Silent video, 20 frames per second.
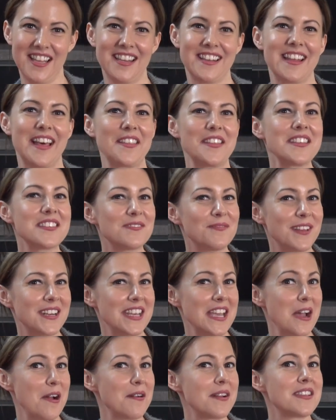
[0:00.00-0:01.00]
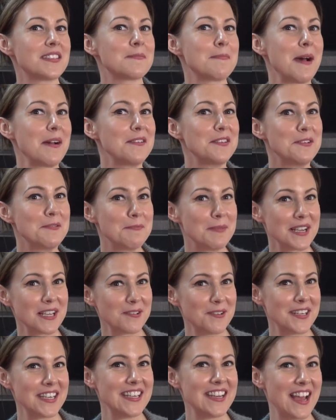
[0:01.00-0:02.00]
Now this video is about
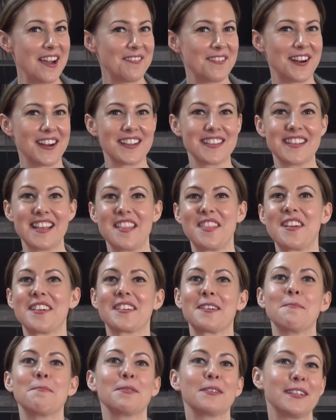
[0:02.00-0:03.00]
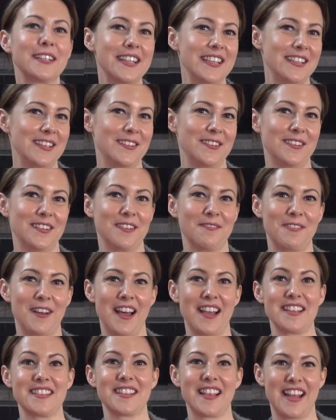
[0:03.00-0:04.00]
Ubiquiti Networks and their complete
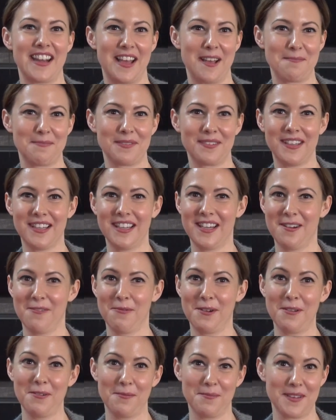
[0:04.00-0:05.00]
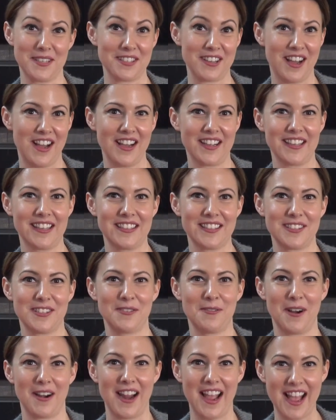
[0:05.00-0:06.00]
UniFi setup. We will be talking
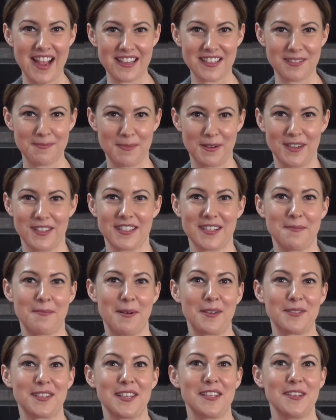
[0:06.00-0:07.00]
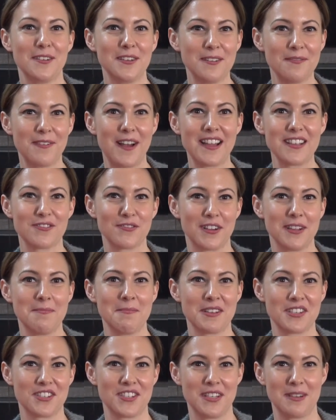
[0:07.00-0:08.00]
to our expert about the UniFi Dream
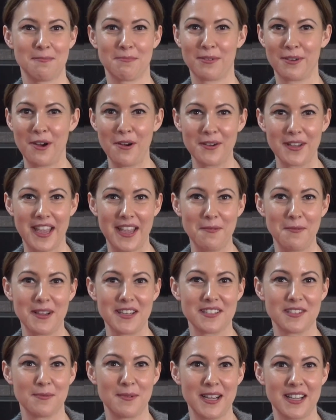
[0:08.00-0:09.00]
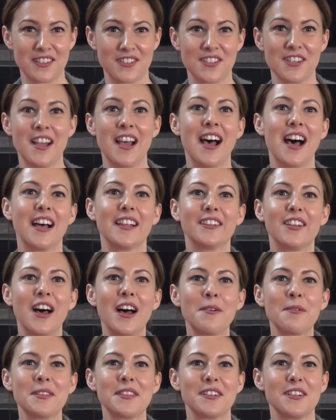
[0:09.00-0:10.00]
Machine Pro Gateway Switch,
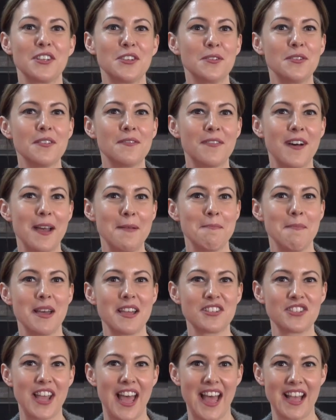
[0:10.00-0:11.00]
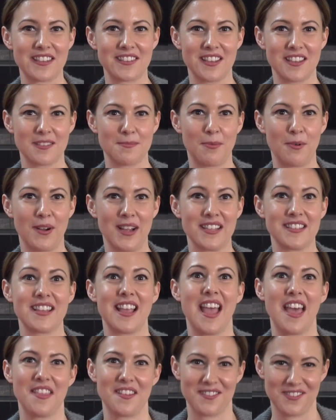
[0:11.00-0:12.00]
along with their UniFi Mesh access points
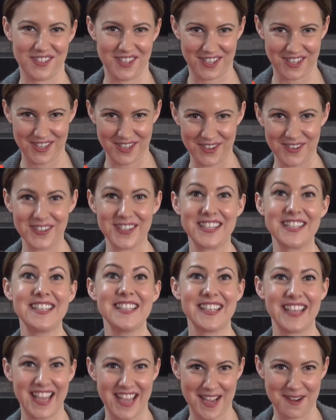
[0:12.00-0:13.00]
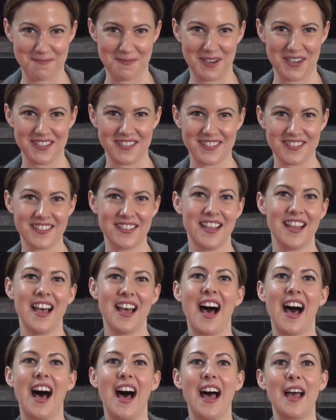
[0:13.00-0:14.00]
and their security cameras.
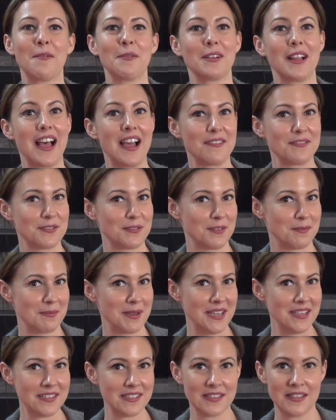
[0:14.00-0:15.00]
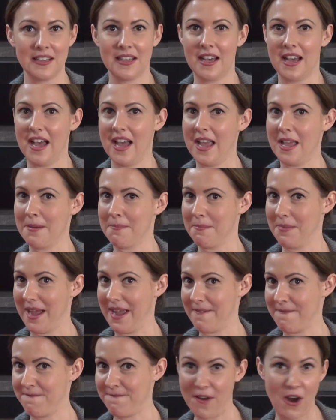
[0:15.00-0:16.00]
I will have to admit, I am
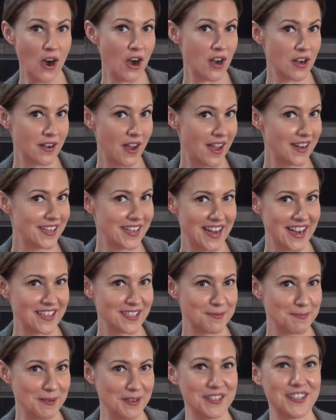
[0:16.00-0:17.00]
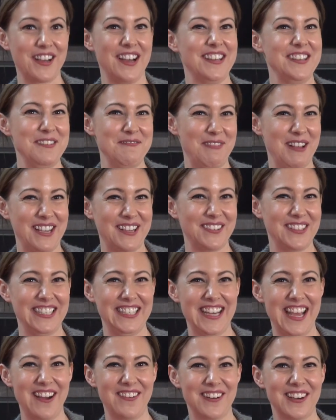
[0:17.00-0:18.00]
by far not an expert on Ubiquiti
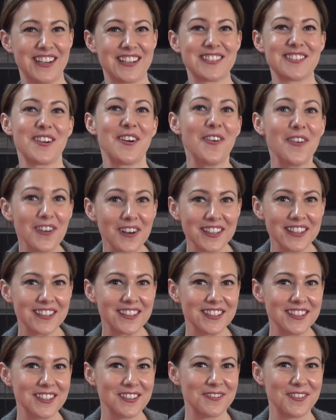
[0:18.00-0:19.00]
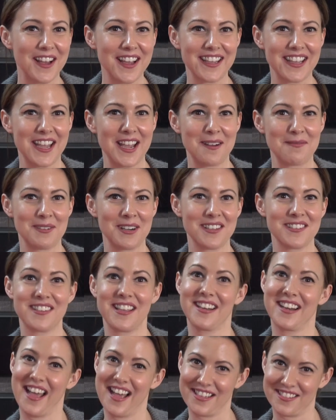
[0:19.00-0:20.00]
Networks or their UniFi cameras
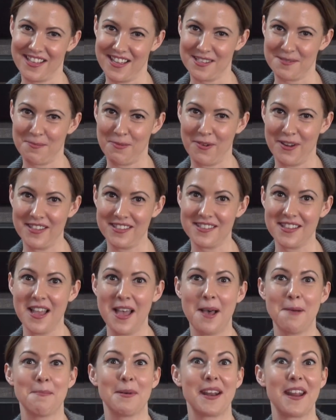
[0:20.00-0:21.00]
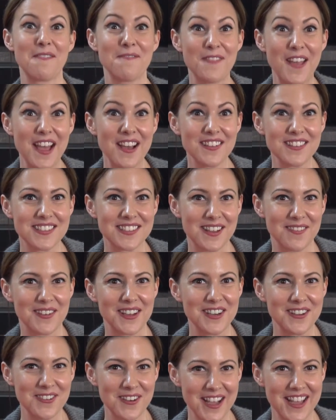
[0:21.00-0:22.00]
and access points, but I found
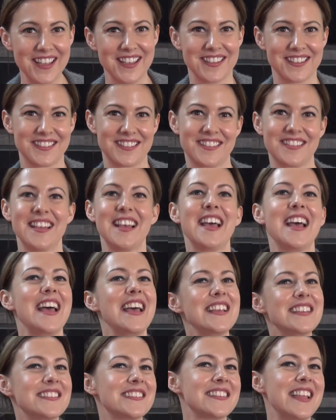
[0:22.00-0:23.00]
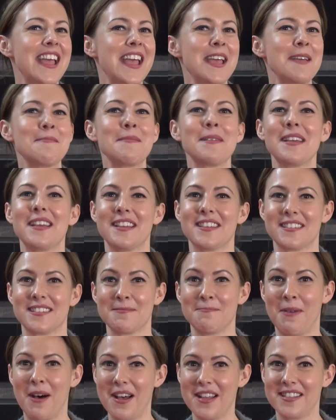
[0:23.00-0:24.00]
someone who is. His name is
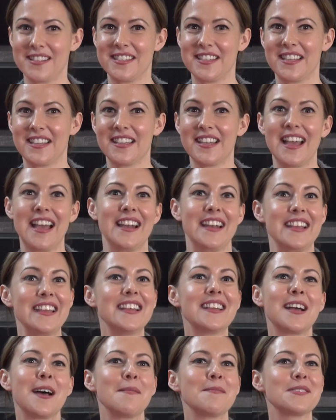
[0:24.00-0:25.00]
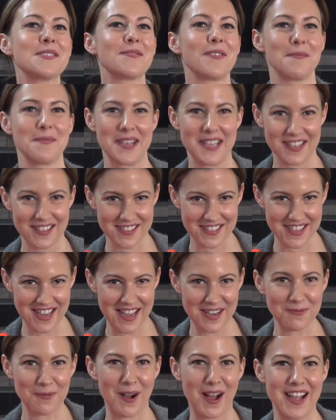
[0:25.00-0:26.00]
Monty, and he comes from
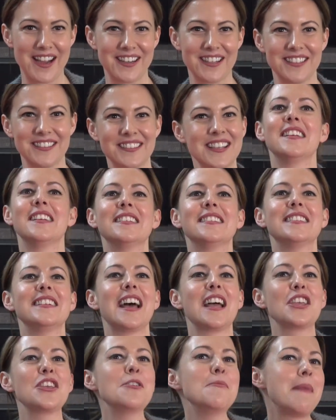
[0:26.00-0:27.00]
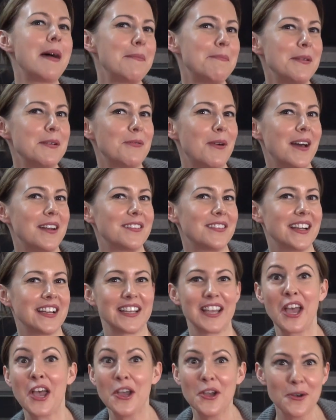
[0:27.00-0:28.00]
Inside Wire. Now you might be
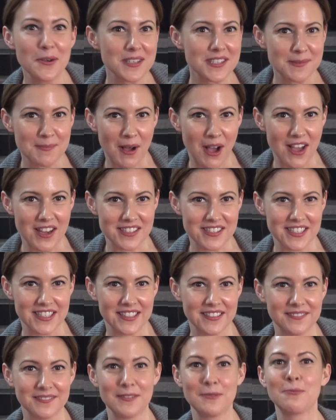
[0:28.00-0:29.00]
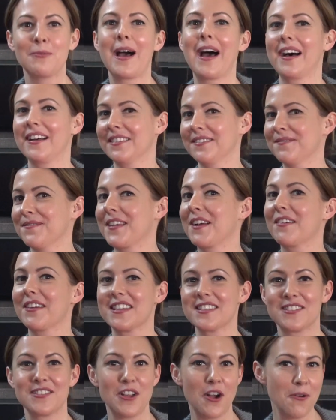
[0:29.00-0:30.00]
wondering, who is Monty? Well, there
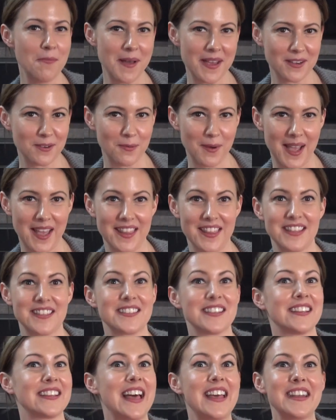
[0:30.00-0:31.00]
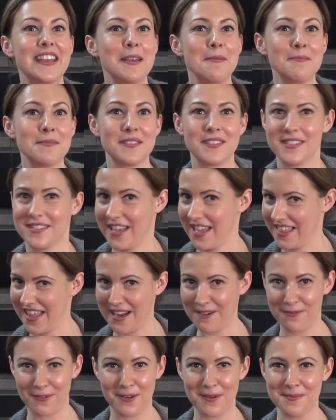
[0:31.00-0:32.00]
is no better way than to let him say
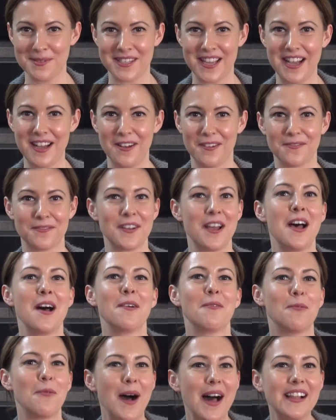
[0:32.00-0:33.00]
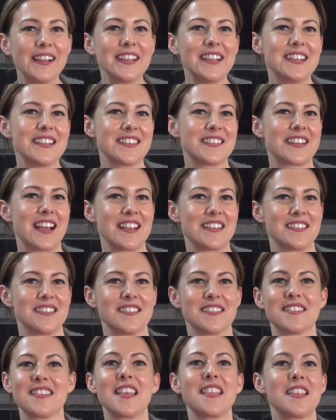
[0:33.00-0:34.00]
that for himself while he
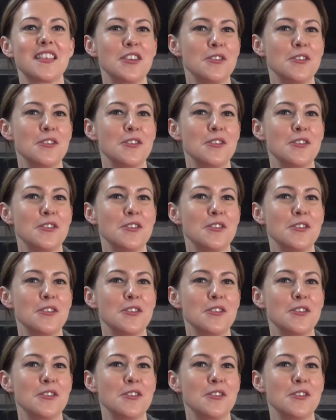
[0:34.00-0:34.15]
discusses the